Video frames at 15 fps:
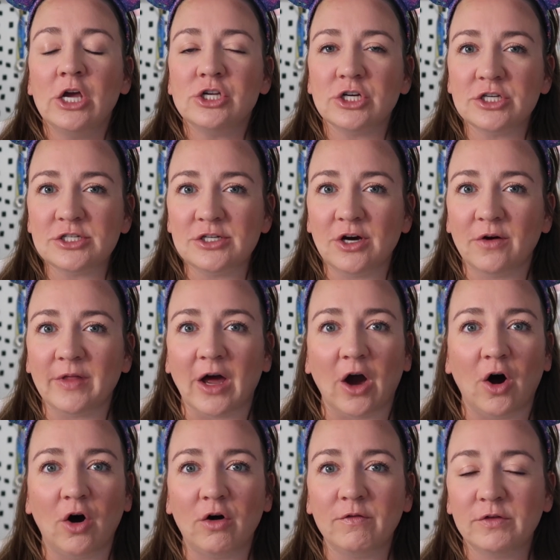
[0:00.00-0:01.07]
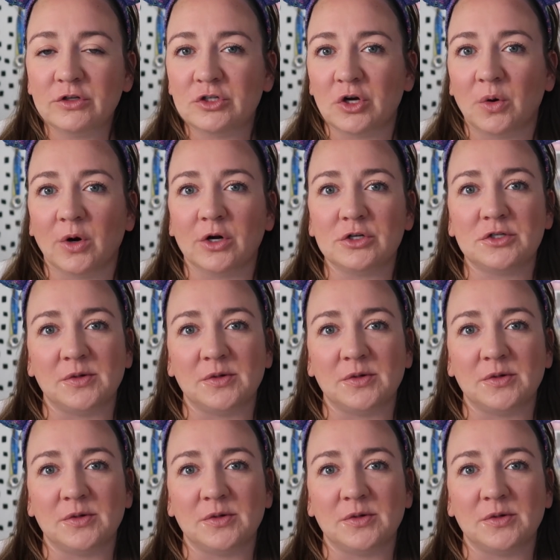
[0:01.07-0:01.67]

Just know that all of the tours